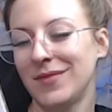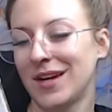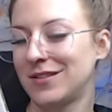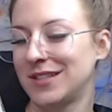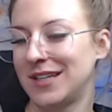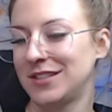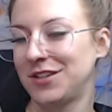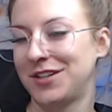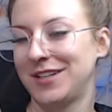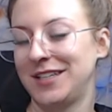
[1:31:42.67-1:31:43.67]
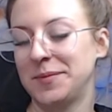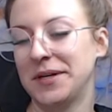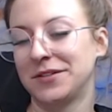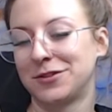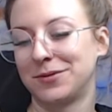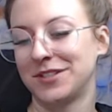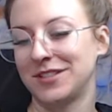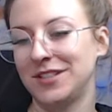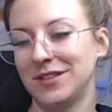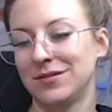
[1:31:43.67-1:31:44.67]
I was like, "That's a good email to
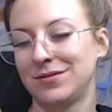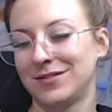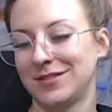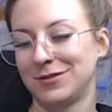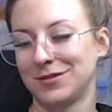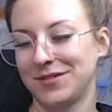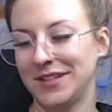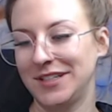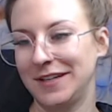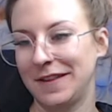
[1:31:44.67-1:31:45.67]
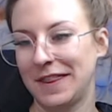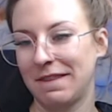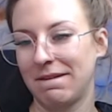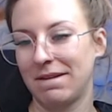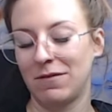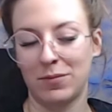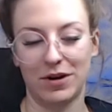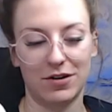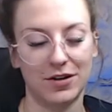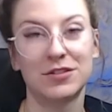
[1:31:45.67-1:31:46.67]
receive." It was funny.
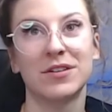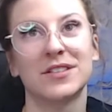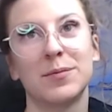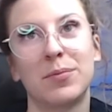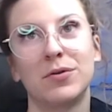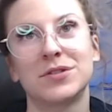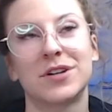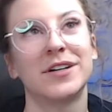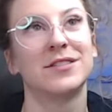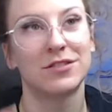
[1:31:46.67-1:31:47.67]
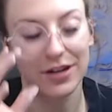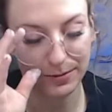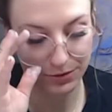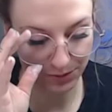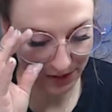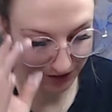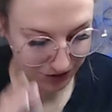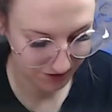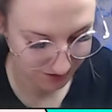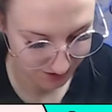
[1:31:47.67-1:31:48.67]
gosh, as I post on Instagram too
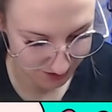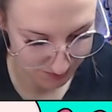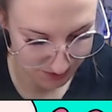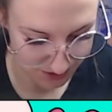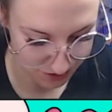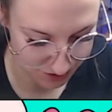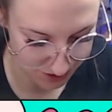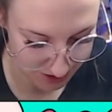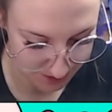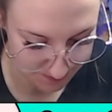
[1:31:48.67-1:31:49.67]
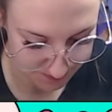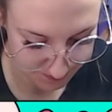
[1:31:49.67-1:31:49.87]
much, it's gonna be a journey.